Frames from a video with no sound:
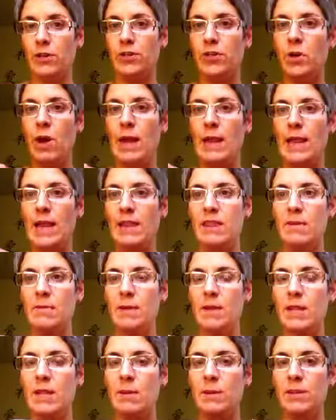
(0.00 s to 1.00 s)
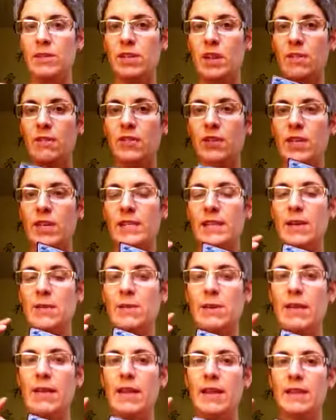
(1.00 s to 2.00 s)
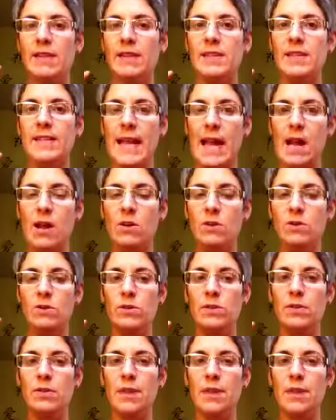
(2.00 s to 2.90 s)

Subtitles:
so I like them a little bit softer because I really like the sound